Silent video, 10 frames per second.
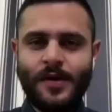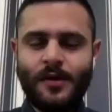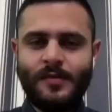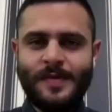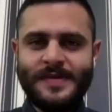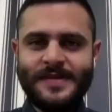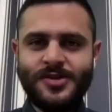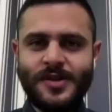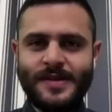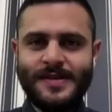army
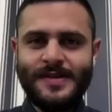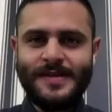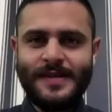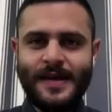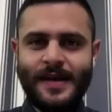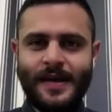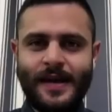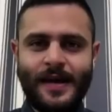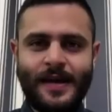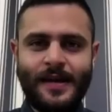positions
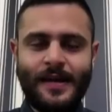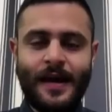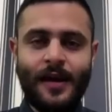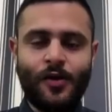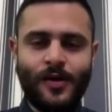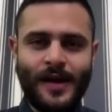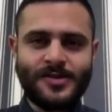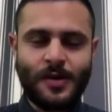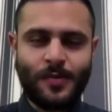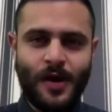in
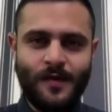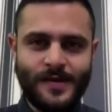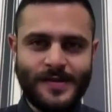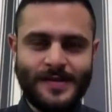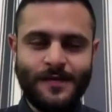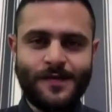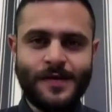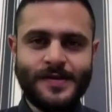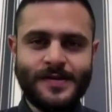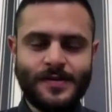Quneitra province. The
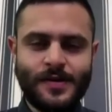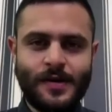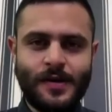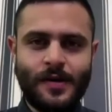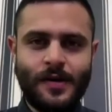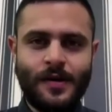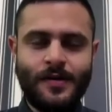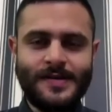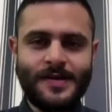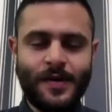first, the
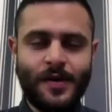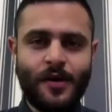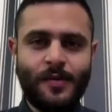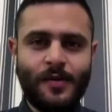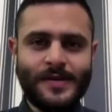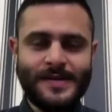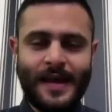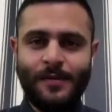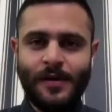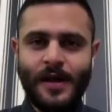Syrian army was
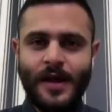able,